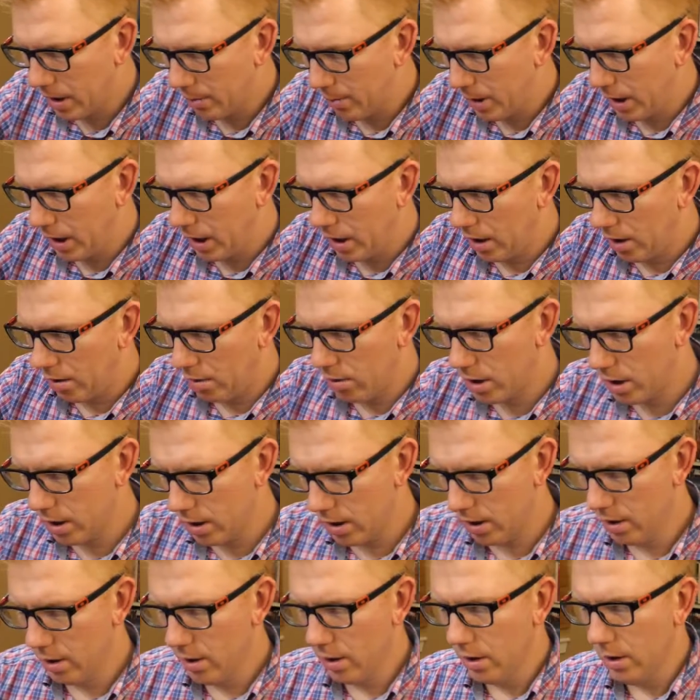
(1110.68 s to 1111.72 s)
coming out.
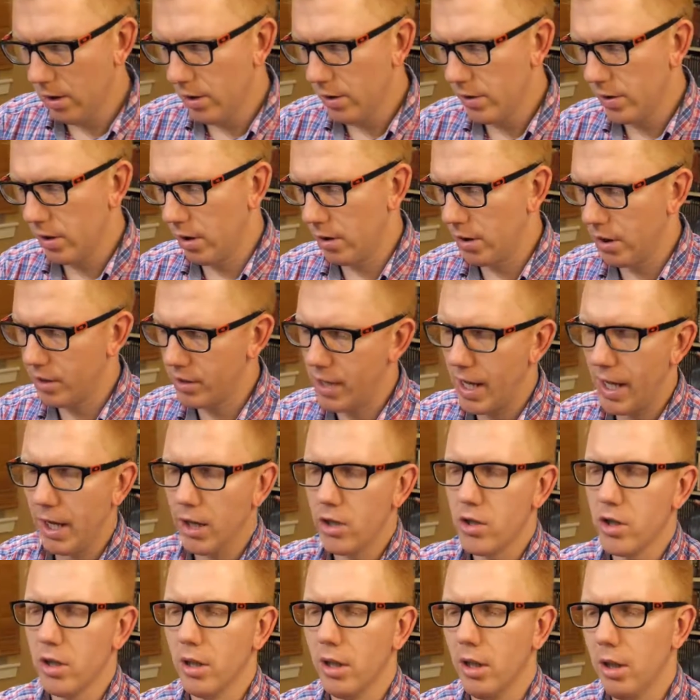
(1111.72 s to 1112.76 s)
So there's the
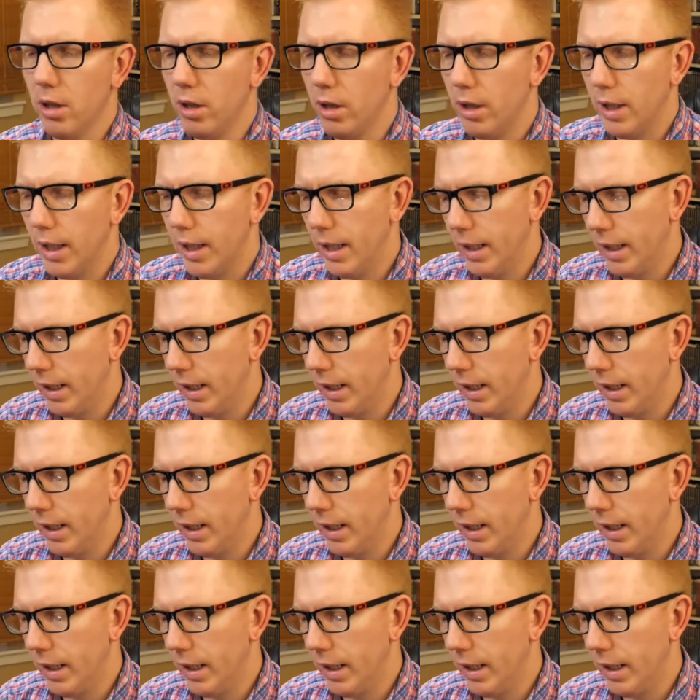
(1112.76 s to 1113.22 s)
actual